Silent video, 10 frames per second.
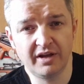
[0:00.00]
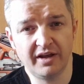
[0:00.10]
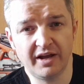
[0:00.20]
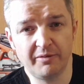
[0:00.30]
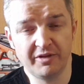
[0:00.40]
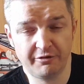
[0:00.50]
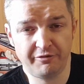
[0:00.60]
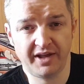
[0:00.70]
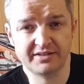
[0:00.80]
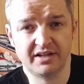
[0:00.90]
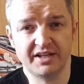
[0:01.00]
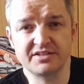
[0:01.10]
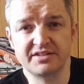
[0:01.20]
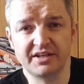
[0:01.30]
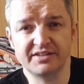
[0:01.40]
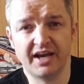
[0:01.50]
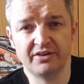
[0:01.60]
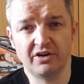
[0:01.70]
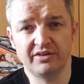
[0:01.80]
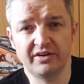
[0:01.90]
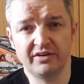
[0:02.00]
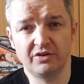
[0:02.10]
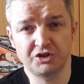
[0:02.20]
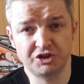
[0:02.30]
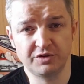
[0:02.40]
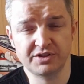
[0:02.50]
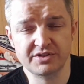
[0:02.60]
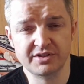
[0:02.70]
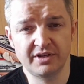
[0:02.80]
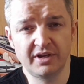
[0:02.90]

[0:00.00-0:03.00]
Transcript: The effect licensing has had on us shooters,